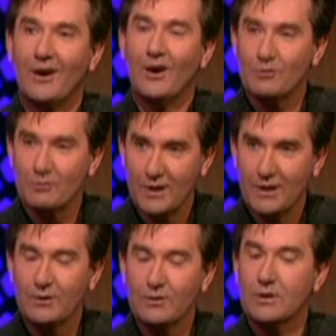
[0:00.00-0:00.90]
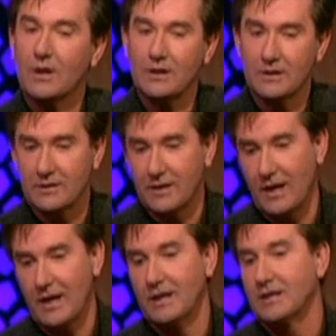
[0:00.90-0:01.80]
on the radio, and they
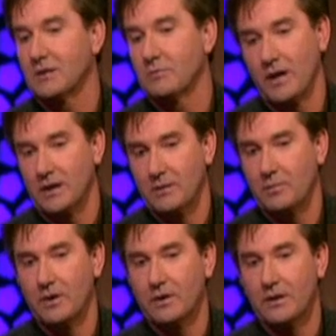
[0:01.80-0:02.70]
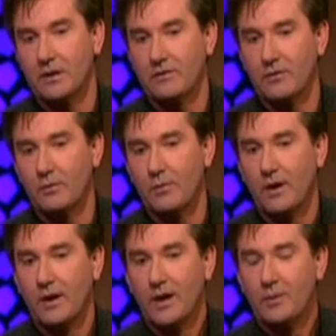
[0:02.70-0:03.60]
held it back apparently from
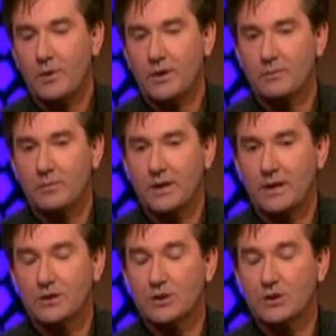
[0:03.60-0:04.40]
being played.